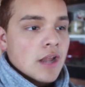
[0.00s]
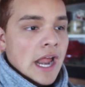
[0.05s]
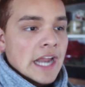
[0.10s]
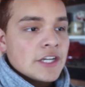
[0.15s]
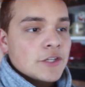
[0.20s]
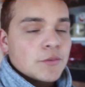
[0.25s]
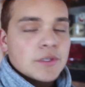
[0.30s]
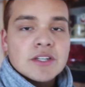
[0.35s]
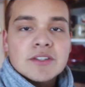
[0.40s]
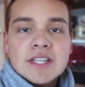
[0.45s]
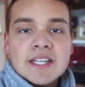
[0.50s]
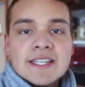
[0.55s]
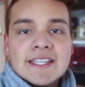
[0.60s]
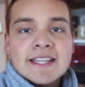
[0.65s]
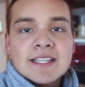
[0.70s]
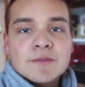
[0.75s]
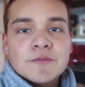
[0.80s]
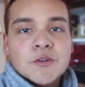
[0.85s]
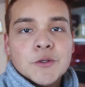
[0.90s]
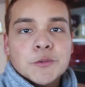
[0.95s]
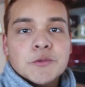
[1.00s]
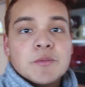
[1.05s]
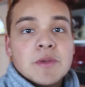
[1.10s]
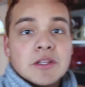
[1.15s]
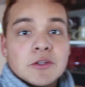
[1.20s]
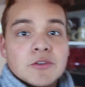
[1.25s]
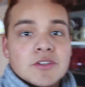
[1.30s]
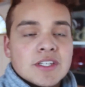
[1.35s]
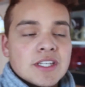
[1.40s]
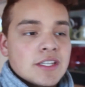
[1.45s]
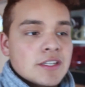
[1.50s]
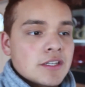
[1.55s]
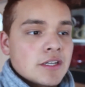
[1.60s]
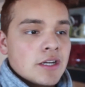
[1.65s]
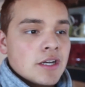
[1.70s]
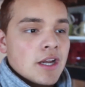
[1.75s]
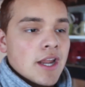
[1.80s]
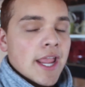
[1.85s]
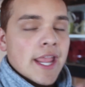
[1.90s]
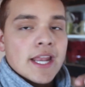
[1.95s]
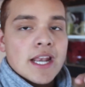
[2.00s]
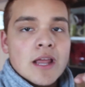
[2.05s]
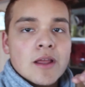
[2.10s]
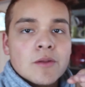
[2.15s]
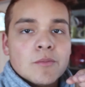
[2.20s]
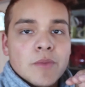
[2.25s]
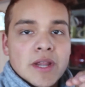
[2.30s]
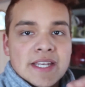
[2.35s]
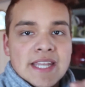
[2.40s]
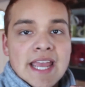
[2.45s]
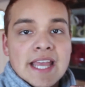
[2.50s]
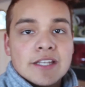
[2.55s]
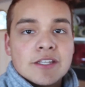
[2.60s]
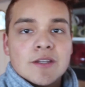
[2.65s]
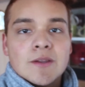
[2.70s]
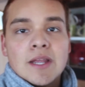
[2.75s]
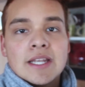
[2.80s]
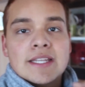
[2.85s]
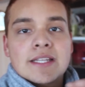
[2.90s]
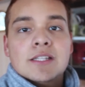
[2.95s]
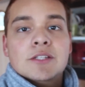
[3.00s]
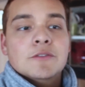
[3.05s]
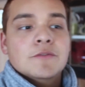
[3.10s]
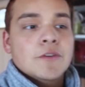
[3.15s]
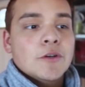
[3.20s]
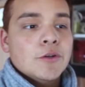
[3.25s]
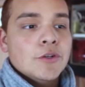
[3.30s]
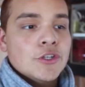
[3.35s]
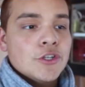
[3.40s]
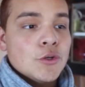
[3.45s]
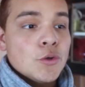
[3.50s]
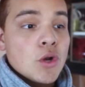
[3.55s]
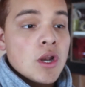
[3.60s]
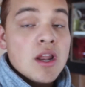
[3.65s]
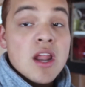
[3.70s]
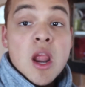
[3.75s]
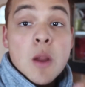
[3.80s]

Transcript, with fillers: I just went outside to take some photos with my little sister and uh, my dad too. I did a little photo shoot.